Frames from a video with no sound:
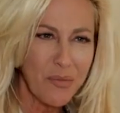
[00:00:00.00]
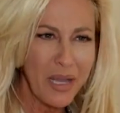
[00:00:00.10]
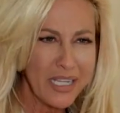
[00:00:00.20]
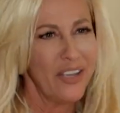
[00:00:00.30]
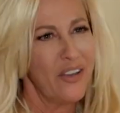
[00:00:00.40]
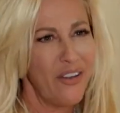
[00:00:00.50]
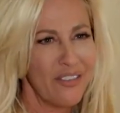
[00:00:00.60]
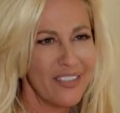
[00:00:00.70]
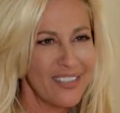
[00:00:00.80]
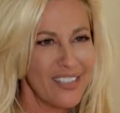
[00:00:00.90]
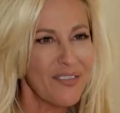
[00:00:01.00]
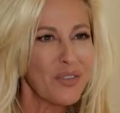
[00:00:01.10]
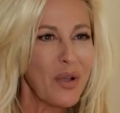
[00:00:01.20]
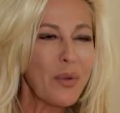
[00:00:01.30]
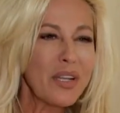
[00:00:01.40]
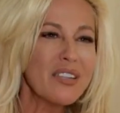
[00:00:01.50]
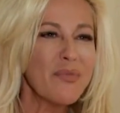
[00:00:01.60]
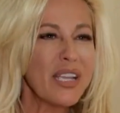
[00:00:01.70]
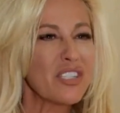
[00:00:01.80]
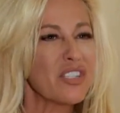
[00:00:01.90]
your money on all this stuff. So I wanted to
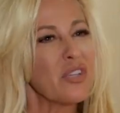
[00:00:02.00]
make sure